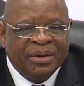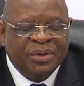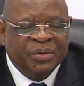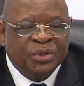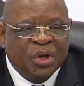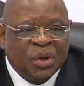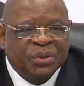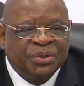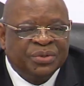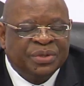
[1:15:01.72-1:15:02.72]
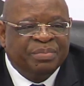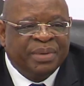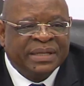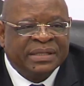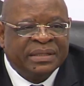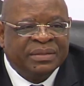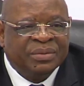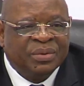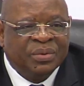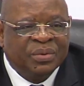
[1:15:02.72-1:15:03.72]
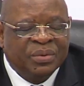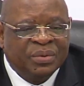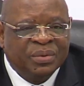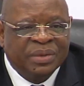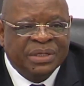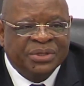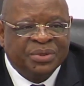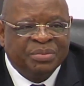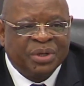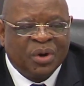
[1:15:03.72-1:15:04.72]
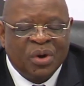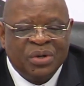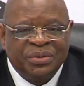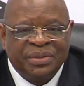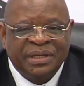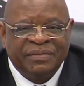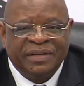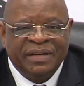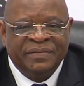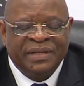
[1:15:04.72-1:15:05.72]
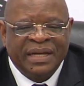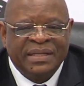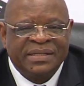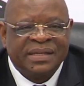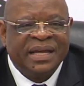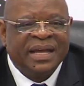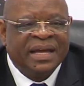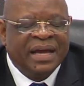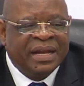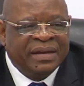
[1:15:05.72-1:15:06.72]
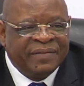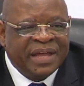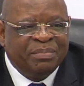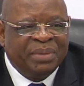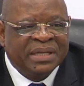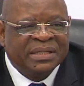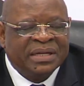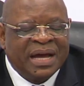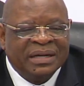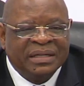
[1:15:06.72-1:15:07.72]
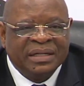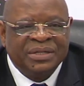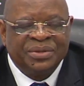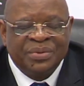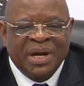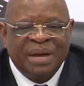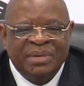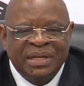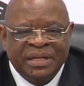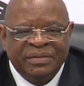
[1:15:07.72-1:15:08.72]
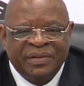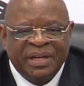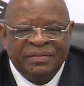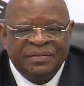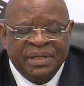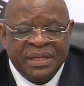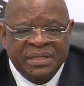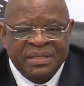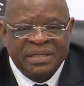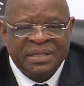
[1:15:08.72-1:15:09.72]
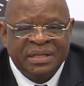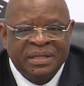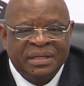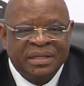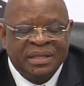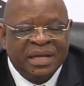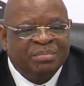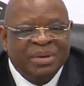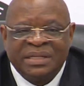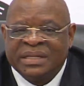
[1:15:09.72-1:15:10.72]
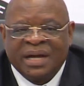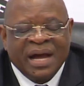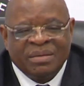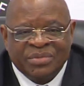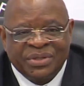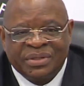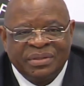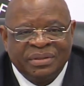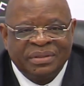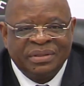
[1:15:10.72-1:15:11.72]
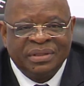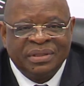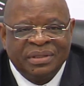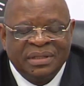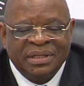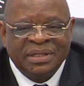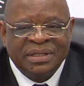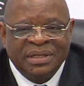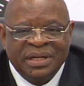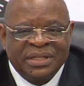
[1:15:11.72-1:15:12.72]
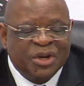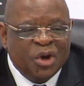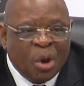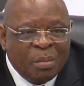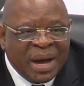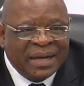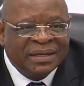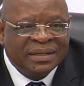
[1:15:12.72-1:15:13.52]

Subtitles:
You talk to the person who is to be called to give evidence, and if that person agrees to come and give evidence, that person comes. It's normal.